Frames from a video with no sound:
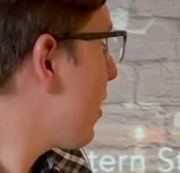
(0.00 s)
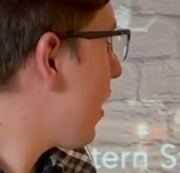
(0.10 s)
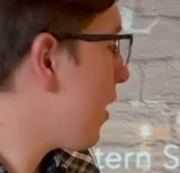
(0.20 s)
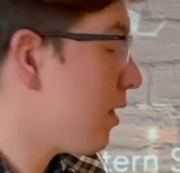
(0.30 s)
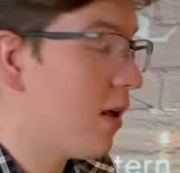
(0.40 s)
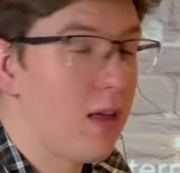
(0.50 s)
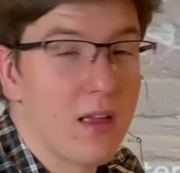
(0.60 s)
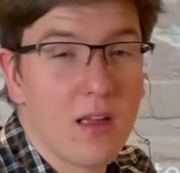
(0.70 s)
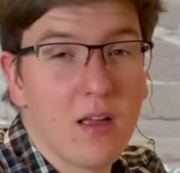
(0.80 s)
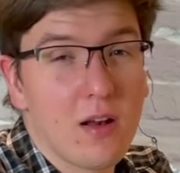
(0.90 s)
asset
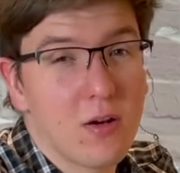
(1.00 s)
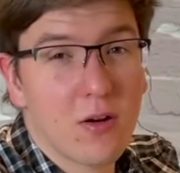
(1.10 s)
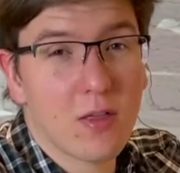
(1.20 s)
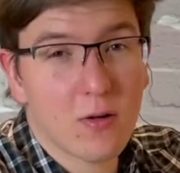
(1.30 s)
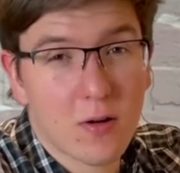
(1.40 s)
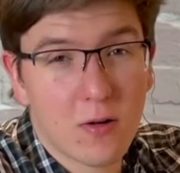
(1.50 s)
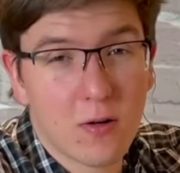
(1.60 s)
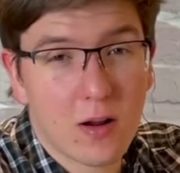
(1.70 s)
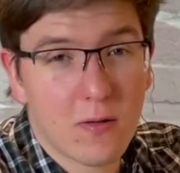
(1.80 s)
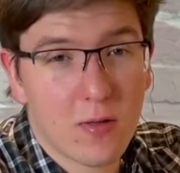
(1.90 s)
during the
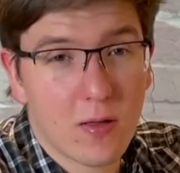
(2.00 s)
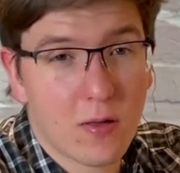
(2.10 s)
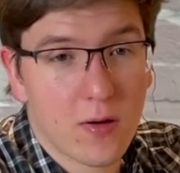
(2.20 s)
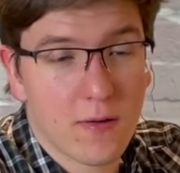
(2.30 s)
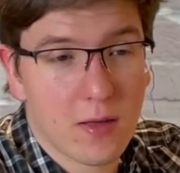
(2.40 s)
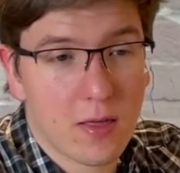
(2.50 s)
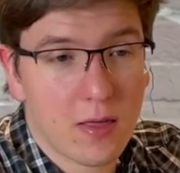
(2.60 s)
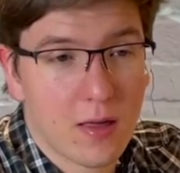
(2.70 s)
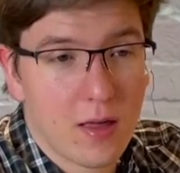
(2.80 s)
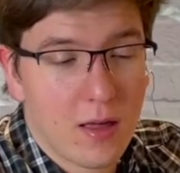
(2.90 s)
recording of this service.
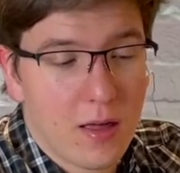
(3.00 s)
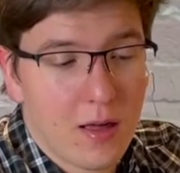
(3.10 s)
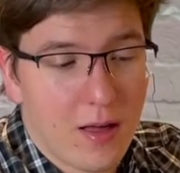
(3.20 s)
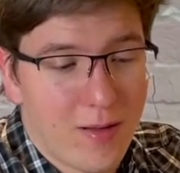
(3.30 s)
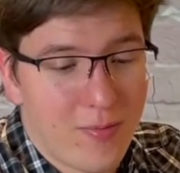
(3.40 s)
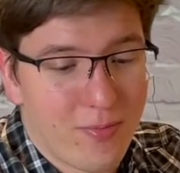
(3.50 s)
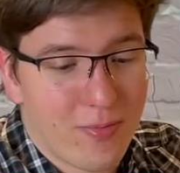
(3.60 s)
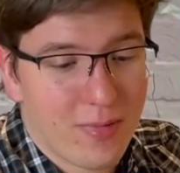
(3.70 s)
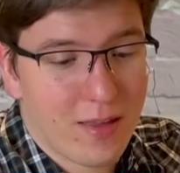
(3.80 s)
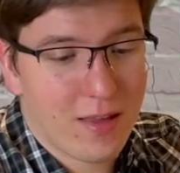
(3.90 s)
Um,
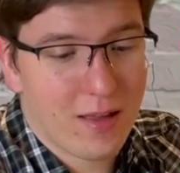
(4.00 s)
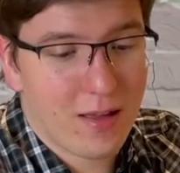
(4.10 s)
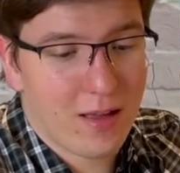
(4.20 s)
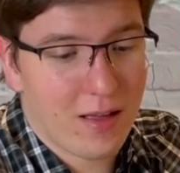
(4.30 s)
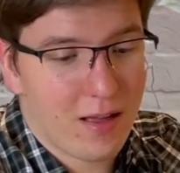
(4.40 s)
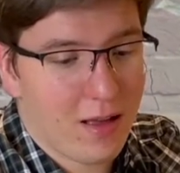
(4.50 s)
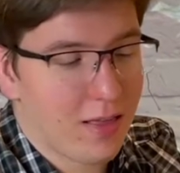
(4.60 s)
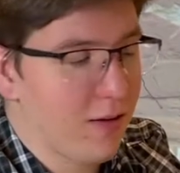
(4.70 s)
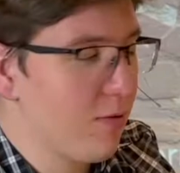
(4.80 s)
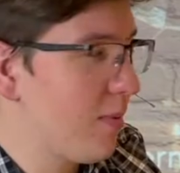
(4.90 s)

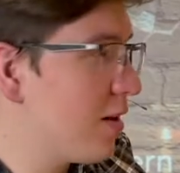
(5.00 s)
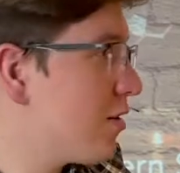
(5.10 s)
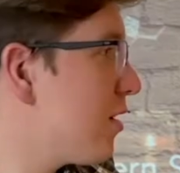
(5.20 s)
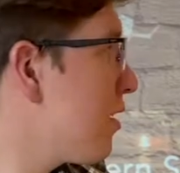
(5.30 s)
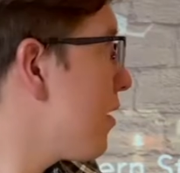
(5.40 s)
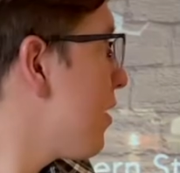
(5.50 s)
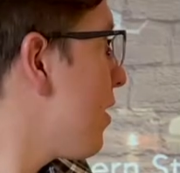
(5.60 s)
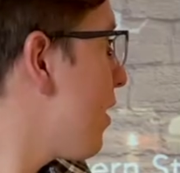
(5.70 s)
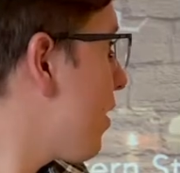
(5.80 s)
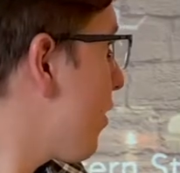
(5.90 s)
as I've mentioned,
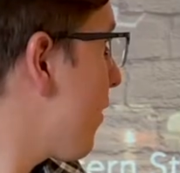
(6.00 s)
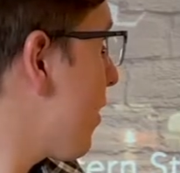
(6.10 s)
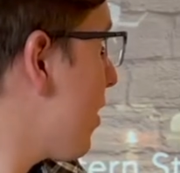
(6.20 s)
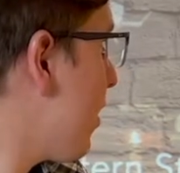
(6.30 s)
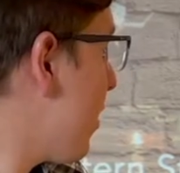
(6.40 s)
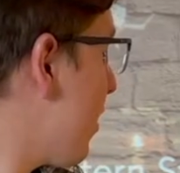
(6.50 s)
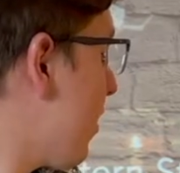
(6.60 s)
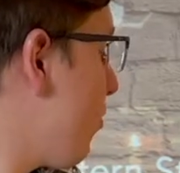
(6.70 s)
this service is